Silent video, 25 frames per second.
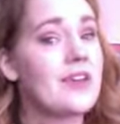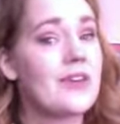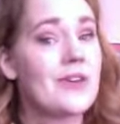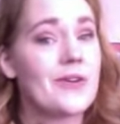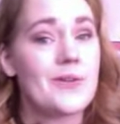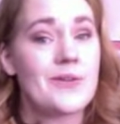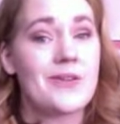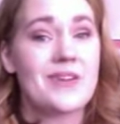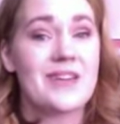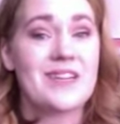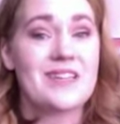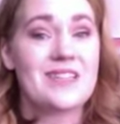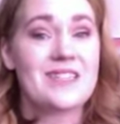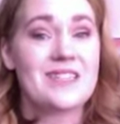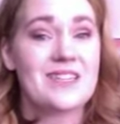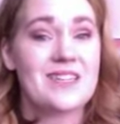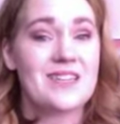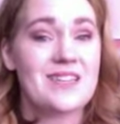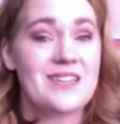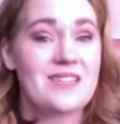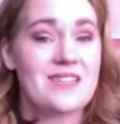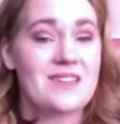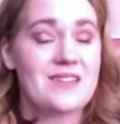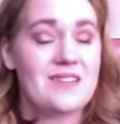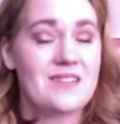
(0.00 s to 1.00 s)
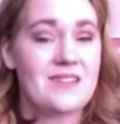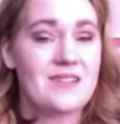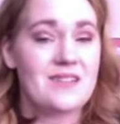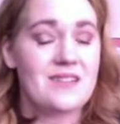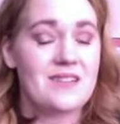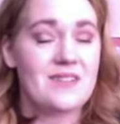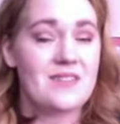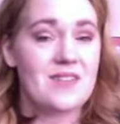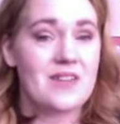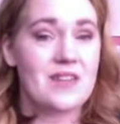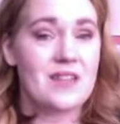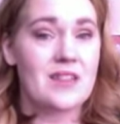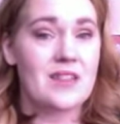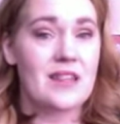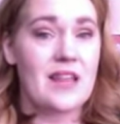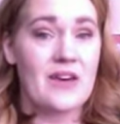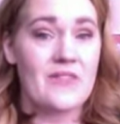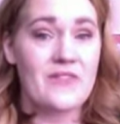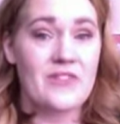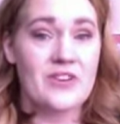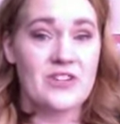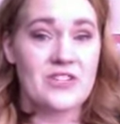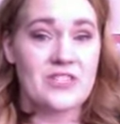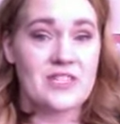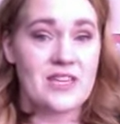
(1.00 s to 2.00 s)
You need to
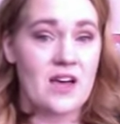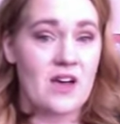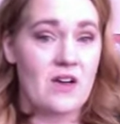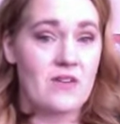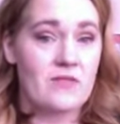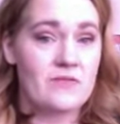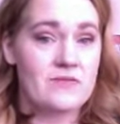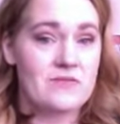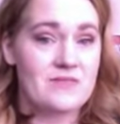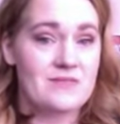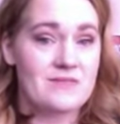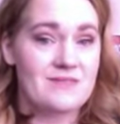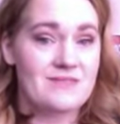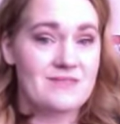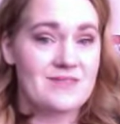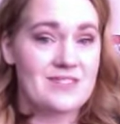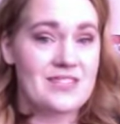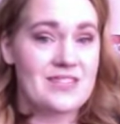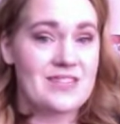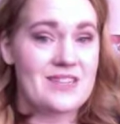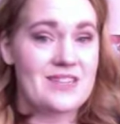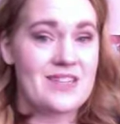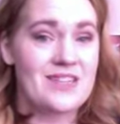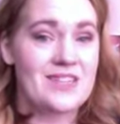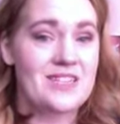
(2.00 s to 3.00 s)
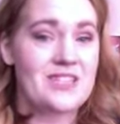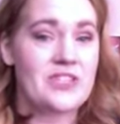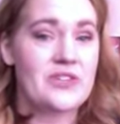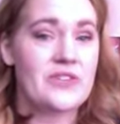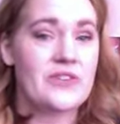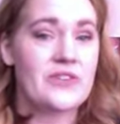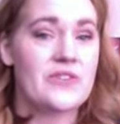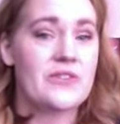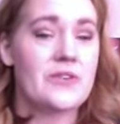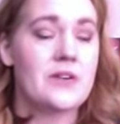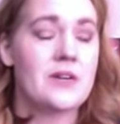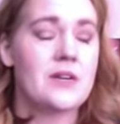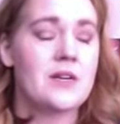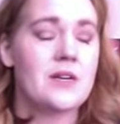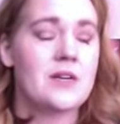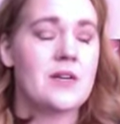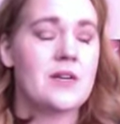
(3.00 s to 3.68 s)
love yourself. You need to